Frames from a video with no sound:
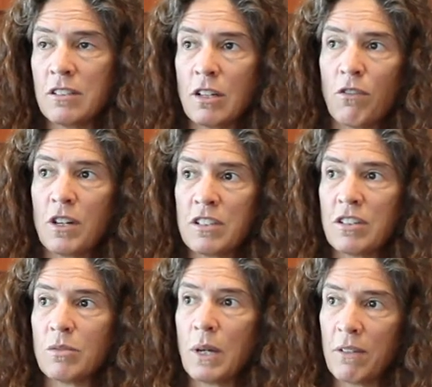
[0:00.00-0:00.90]
So for
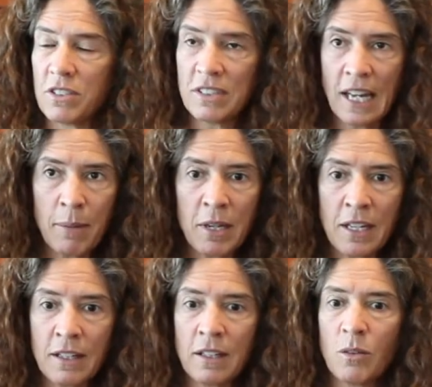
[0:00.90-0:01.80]
instance, we have
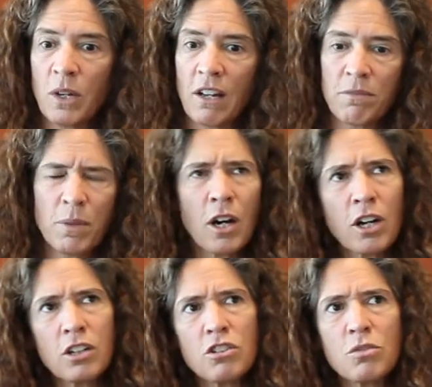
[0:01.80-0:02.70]
salmon, we have
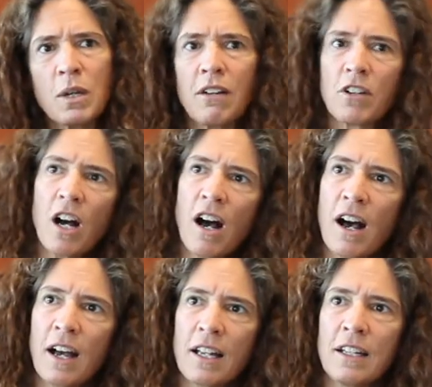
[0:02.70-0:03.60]
perch, we have
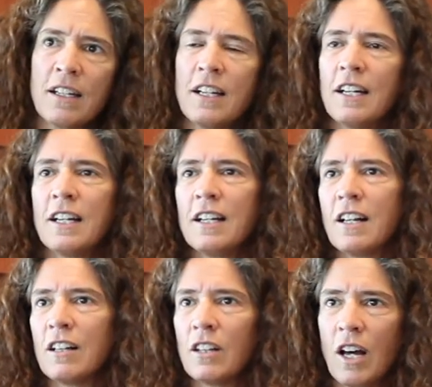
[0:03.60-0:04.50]
cod,
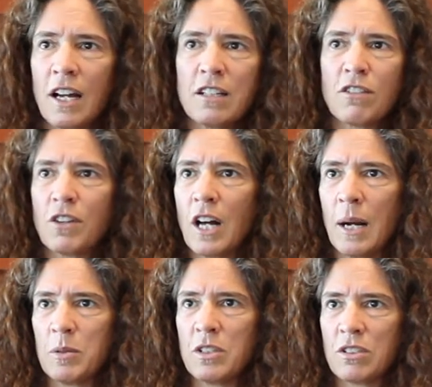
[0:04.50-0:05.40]
a lot of different
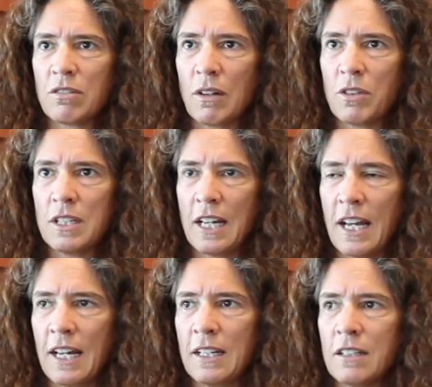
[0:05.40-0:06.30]
options throughout the
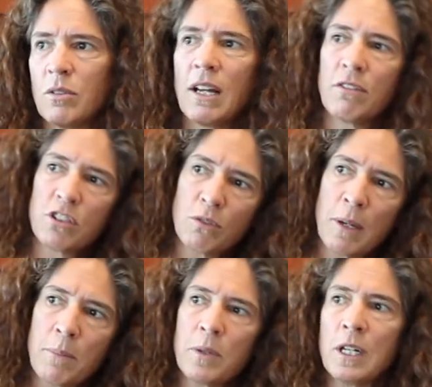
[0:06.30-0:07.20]
day. We have
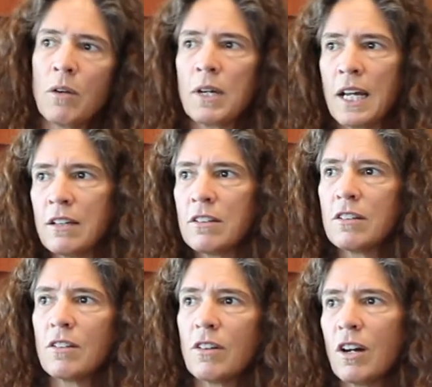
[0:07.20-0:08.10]
shrimp, again,
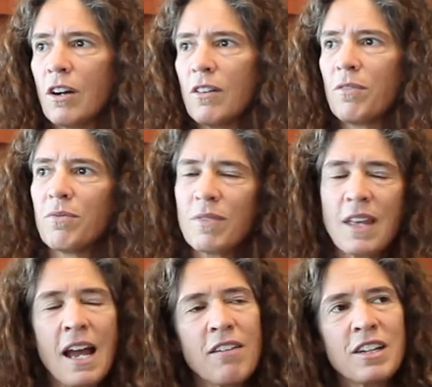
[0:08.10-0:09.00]

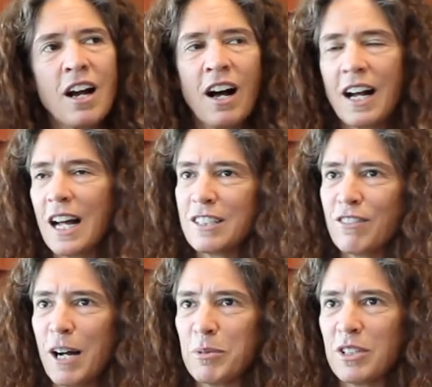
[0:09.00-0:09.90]
having all kinds of
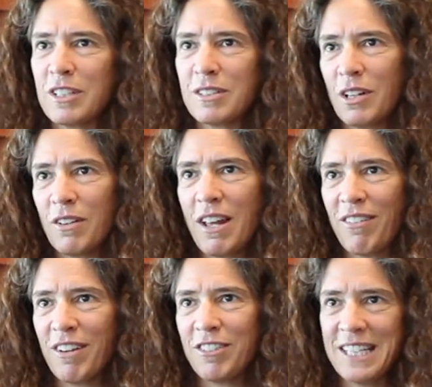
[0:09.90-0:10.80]
options. You don't have to have
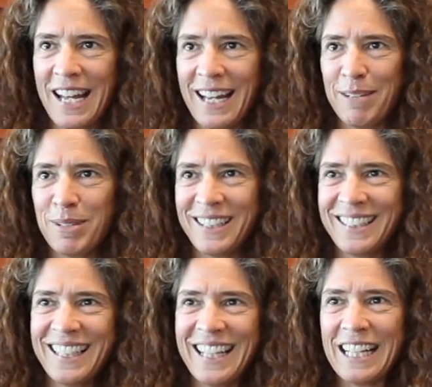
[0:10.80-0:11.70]
it every day, but
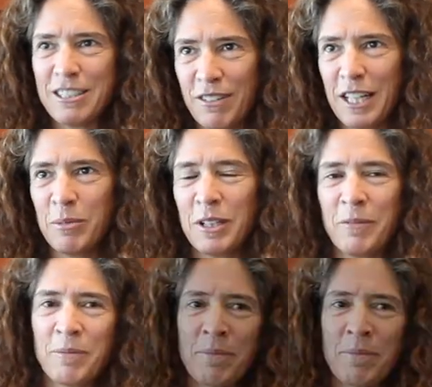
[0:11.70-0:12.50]
it's available.